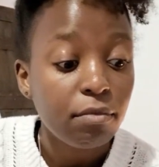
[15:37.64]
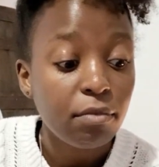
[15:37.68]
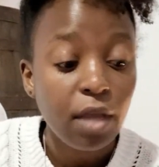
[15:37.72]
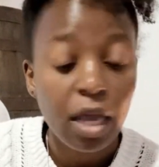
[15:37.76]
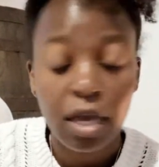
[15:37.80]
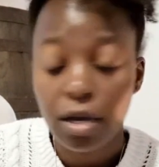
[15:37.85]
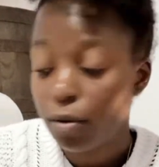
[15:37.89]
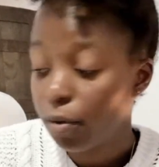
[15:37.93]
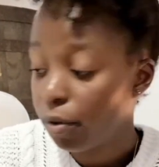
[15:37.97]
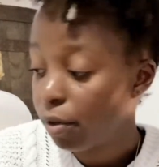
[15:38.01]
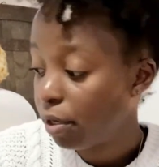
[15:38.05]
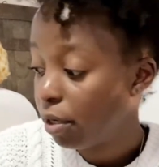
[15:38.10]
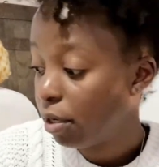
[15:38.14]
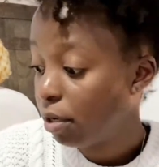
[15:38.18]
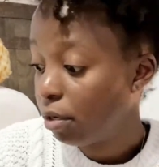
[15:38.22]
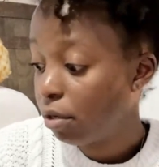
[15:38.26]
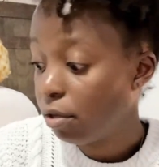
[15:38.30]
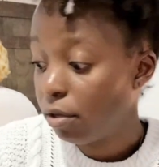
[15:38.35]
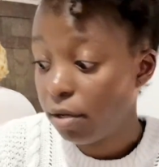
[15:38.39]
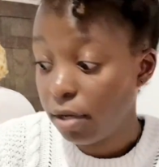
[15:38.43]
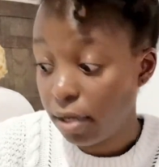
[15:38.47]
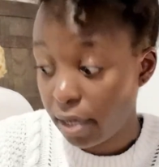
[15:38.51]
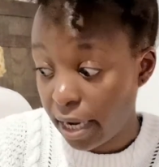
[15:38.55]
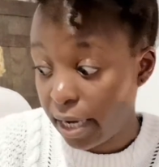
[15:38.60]
I got
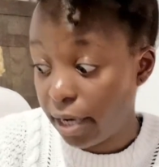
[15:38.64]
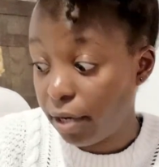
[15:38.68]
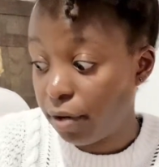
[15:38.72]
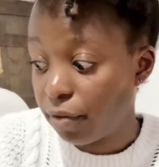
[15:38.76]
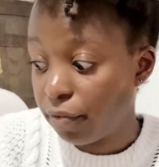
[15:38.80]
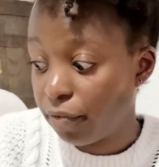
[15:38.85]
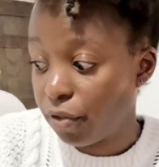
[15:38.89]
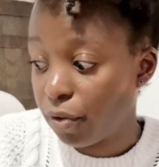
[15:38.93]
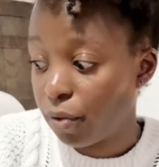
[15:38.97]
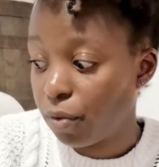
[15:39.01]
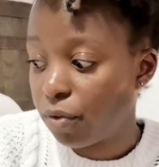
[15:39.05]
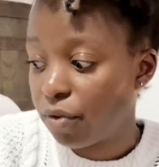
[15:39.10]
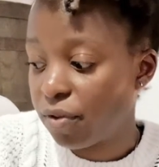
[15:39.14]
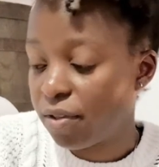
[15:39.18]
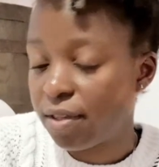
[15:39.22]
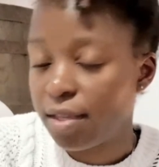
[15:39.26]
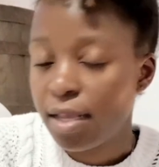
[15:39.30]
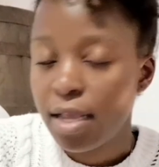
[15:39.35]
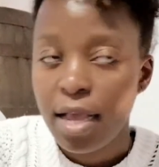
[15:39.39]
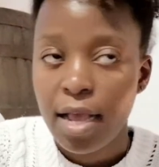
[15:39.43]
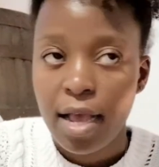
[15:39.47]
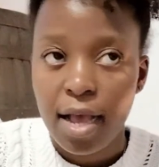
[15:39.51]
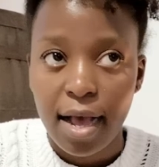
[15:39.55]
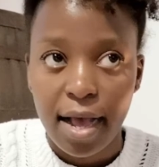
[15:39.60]
9 of those.
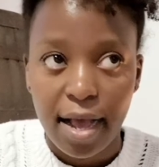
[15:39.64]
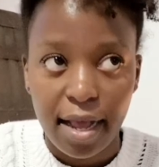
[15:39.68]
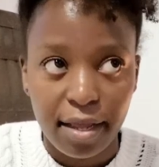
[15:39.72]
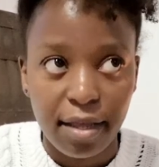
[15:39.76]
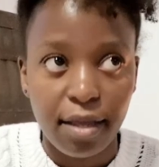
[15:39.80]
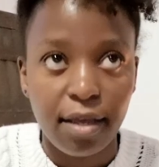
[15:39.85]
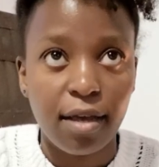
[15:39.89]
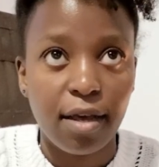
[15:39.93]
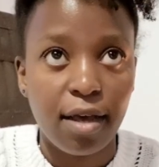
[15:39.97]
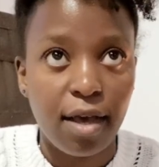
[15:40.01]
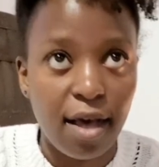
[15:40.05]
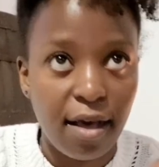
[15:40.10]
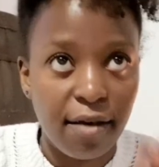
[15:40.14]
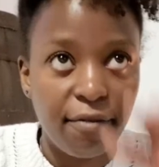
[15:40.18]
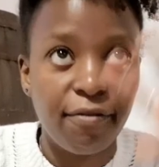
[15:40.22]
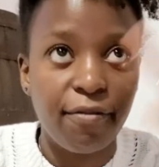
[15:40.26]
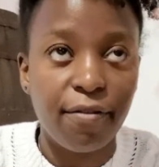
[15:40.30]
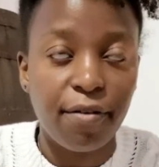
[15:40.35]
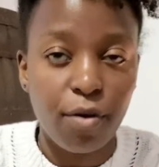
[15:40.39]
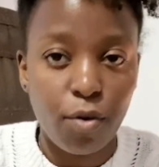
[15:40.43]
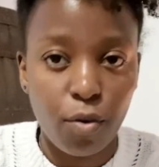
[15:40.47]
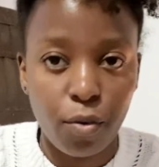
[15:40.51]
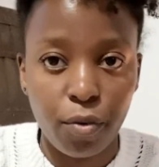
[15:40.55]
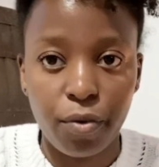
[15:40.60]
I
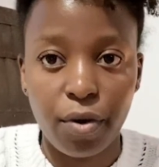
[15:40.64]
have